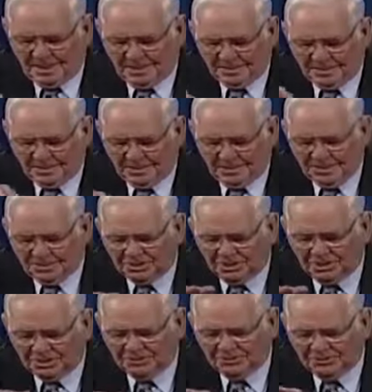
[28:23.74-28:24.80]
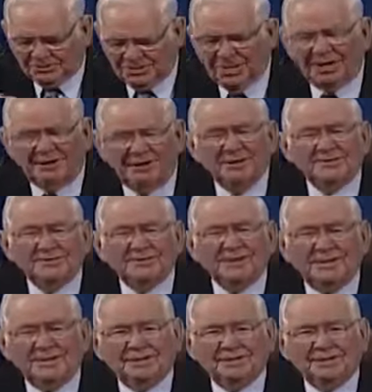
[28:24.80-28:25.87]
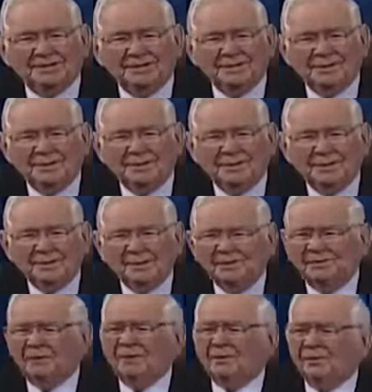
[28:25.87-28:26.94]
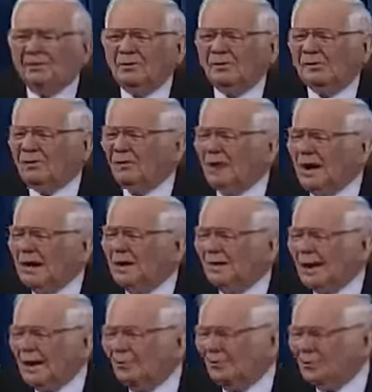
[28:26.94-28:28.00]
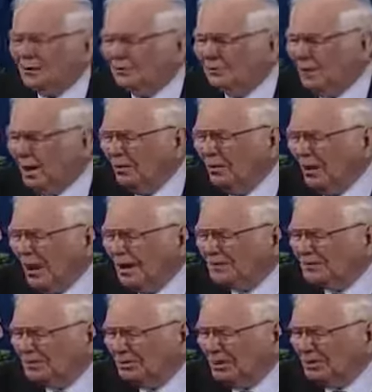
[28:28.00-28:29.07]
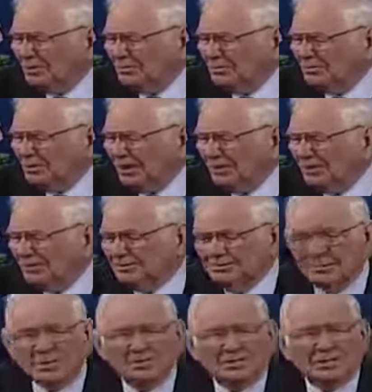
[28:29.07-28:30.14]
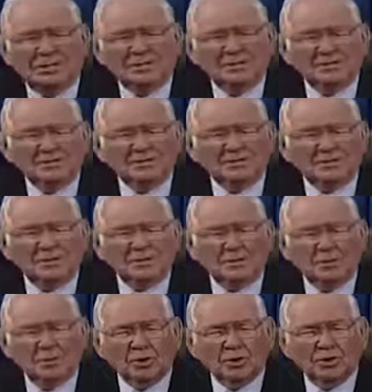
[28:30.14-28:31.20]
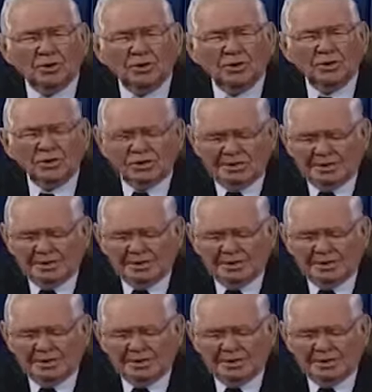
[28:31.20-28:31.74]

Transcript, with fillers: And he shall understand these things. Well, why, how would a wise one understand these? Because he listens to the word.